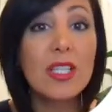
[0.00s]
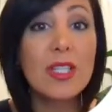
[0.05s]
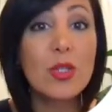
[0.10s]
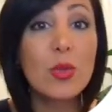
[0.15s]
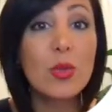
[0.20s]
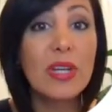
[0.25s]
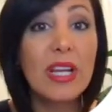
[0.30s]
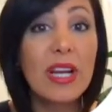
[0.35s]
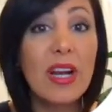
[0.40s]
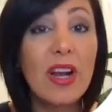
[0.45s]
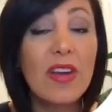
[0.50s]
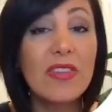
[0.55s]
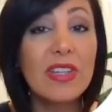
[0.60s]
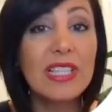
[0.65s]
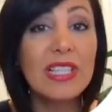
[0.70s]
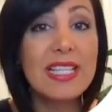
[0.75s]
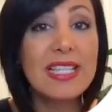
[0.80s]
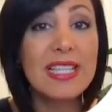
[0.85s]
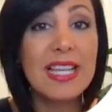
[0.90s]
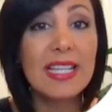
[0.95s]
to recover
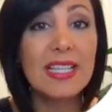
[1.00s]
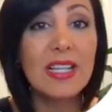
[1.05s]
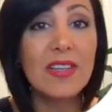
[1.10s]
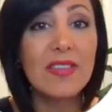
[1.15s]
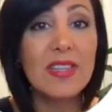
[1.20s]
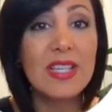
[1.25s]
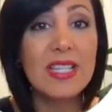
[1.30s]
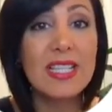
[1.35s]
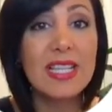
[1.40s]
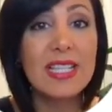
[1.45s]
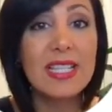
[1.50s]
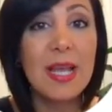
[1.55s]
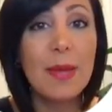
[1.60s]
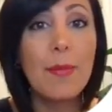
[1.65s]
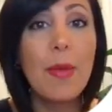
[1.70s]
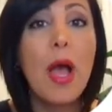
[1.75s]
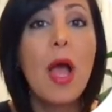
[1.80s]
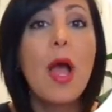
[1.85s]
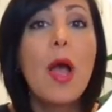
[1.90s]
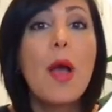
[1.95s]
the state of the system
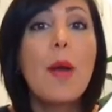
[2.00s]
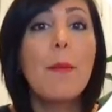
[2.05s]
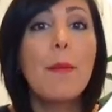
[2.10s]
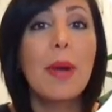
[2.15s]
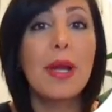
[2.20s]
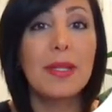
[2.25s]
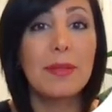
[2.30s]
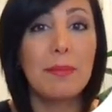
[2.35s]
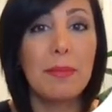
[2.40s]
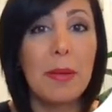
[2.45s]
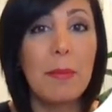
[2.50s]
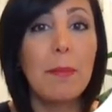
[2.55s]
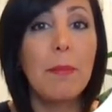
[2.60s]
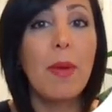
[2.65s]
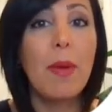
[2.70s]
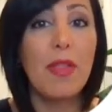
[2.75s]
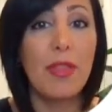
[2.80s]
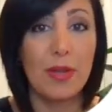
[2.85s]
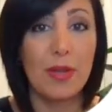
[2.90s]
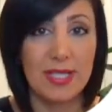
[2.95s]
might be
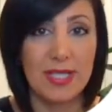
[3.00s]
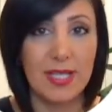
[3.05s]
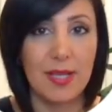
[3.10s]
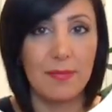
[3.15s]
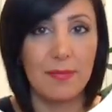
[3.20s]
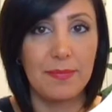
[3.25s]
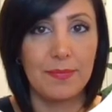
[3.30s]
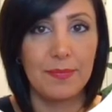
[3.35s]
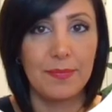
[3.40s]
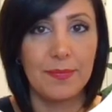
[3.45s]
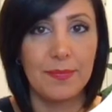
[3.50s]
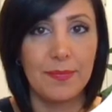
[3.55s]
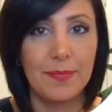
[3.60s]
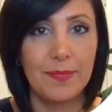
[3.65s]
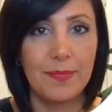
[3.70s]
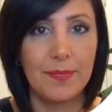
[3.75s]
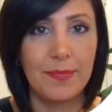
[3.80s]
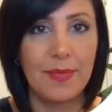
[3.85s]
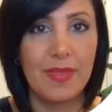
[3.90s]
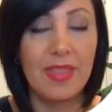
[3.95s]
bothersome.
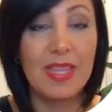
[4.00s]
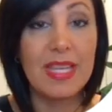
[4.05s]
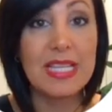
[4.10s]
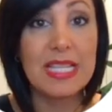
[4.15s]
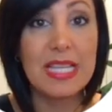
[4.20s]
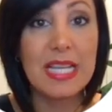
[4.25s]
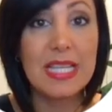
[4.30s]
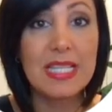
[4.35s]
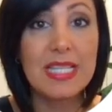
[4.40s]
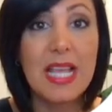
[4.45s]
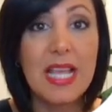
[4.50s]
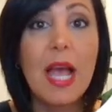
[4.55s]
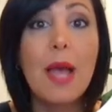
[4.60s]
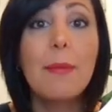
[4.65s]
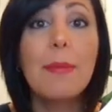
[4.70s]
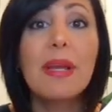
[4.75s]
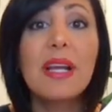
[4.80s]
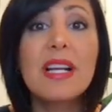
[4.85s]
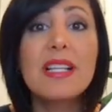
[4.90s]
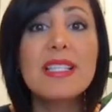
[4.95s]
This is
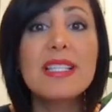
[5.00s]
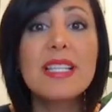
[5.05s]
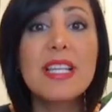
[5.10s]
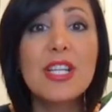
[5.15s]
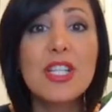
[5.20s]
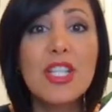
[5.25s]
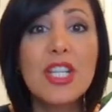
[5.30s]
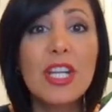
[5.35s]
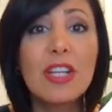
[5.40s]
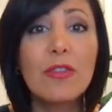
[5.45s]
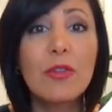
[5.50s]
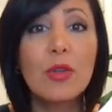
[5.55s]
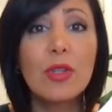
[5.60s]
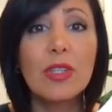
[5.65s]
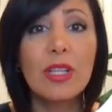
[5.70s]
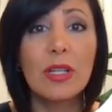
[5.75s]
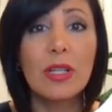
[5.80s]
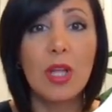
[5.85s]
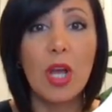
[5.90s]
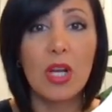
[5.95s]
because searching for
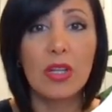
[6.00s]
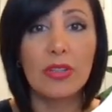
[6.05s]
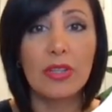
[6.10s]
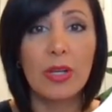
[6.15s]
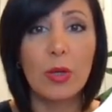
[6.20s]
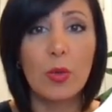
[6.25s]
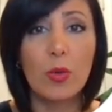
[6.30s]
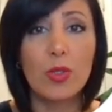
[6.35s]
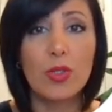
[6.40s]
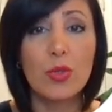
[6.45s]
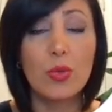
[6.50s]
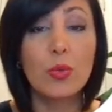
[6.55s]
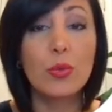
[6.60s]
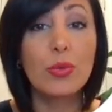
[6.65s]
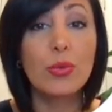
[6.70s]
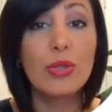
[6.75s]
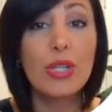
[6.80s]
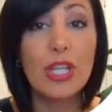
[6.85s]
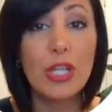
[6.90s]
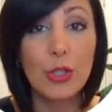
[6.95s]
the log records to
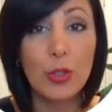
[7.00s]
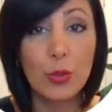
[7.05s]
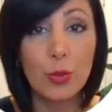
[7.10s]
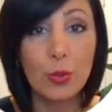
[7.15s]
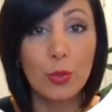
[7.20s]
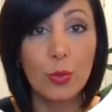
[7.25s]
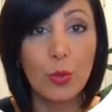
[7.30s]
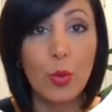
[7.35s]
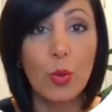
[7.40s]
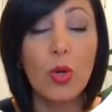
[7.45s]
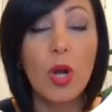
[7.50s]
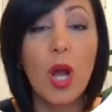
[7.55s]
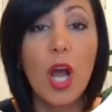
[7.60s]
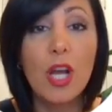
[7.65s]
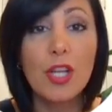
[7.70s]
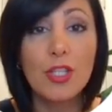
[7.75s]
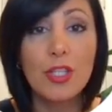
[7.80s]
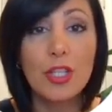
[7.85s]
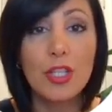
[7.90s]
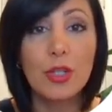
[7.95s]
redo or
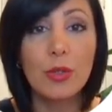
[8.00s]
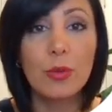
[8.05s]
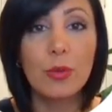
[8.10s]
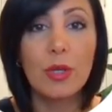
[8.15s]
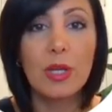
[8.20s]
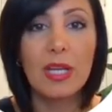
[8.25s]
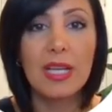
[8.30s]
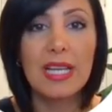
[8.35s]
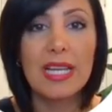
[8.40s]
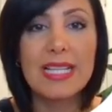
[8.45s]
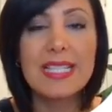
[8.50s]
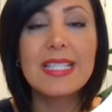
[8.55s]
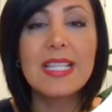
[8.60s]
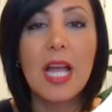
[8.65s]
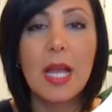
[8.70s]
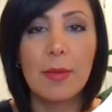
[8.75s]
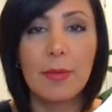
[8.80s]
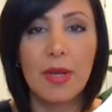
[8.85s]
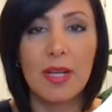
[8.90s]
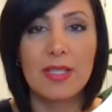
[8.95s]
undo is
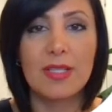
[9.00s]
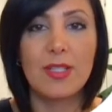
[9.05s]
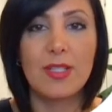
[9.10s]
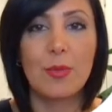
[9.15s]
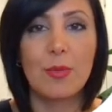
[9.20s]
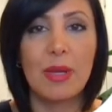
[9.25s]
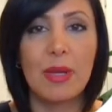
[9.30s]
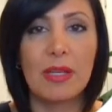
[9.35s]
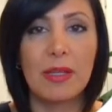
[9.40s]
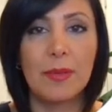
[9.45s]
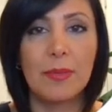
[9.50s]
time-consuming.